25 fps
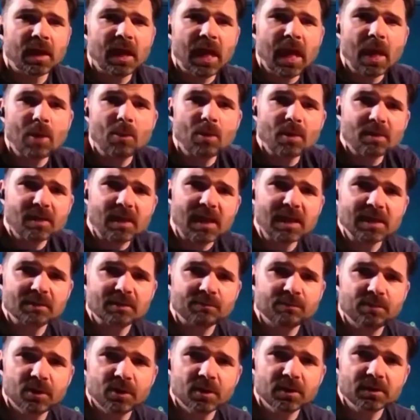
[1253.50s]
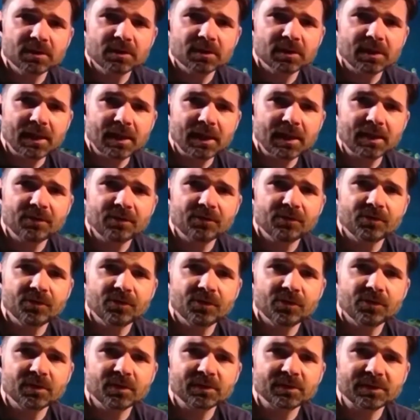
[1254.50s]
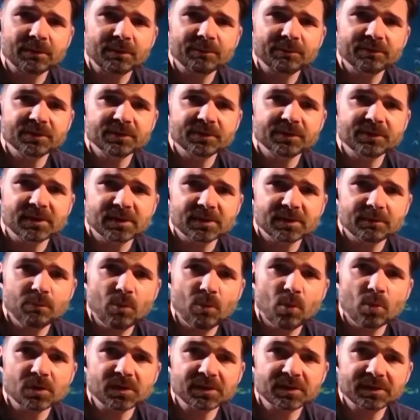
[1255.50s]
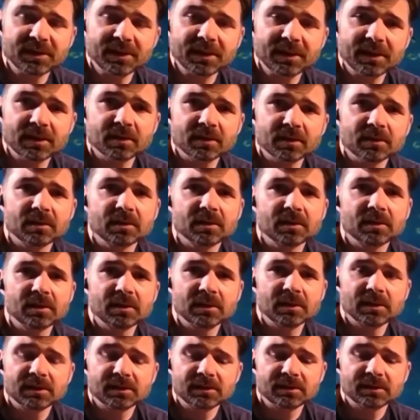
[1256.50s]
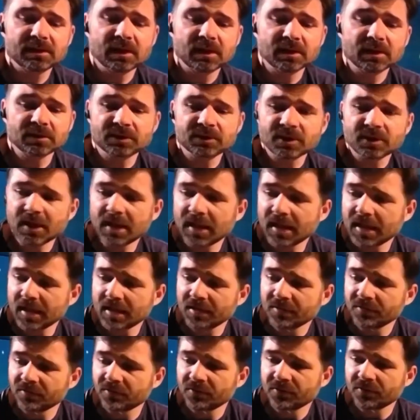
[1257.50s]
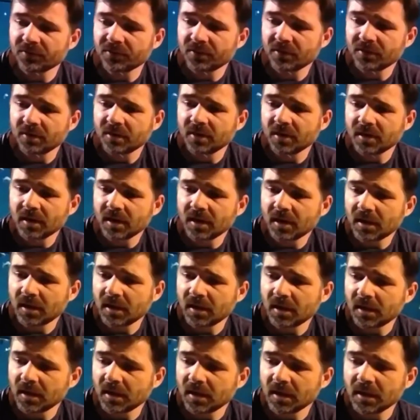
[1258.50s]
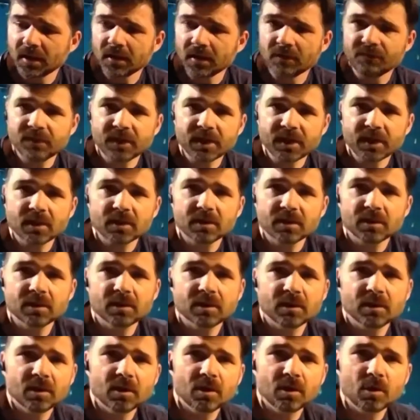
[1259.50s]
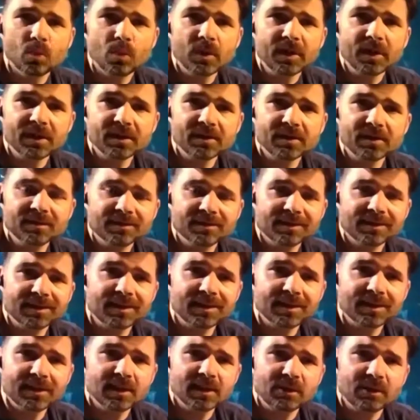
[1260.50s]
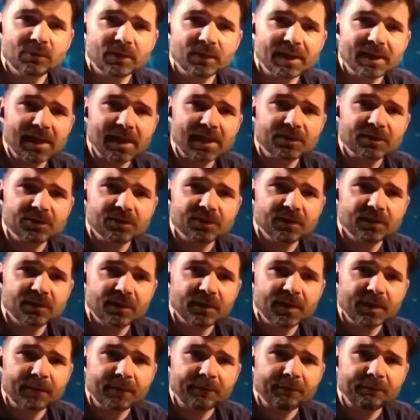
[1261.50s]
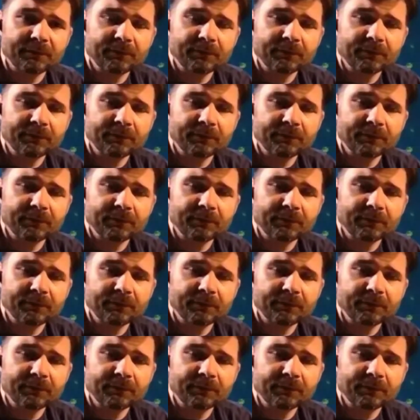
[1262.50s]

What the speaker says: And when that's put into a substance that's more acidic, such as vinegar, we can see a reaction there.